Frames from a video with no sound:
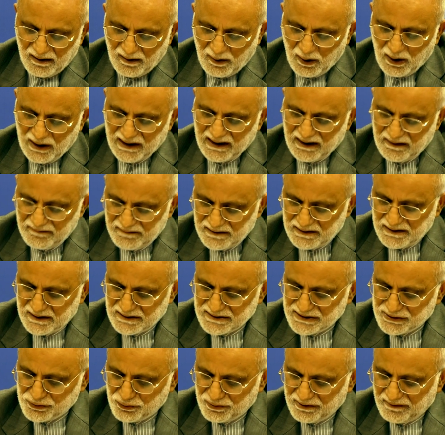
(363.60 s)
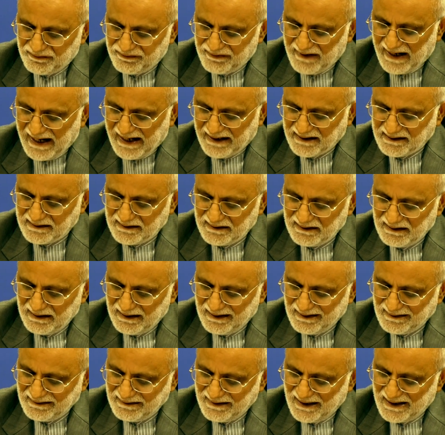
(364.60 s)
are evidence to the fact
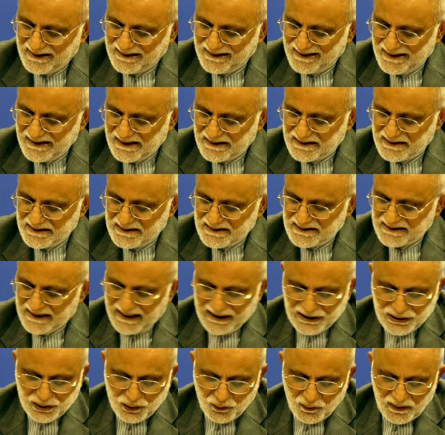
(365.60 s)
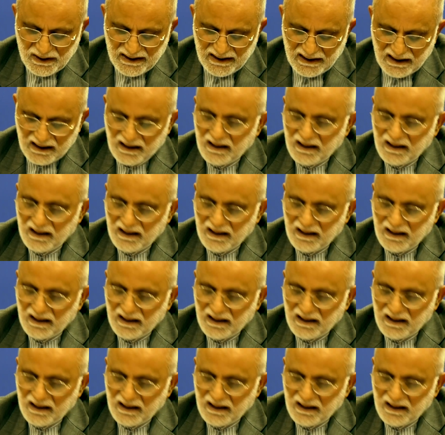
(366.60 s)
that it is actually a